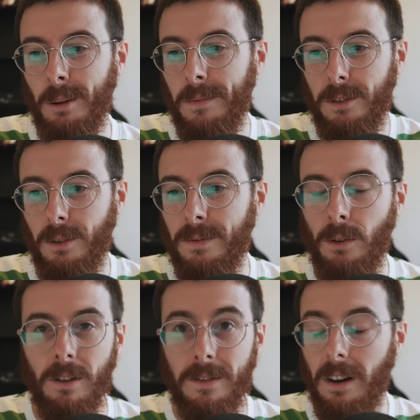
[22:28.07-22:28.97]
top sort of
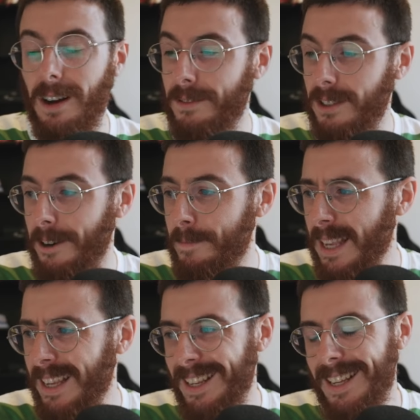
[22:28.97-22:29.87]
four or five. So a
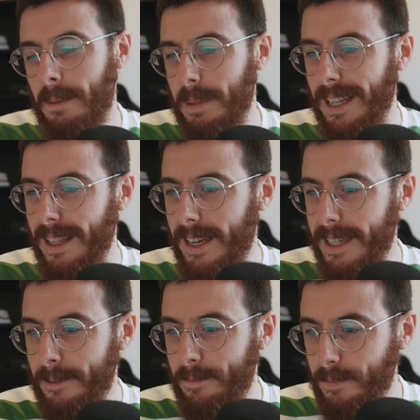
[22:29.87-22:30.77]
bit
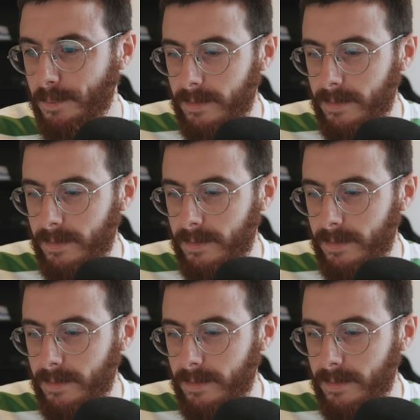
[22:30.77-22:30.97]
unlucky.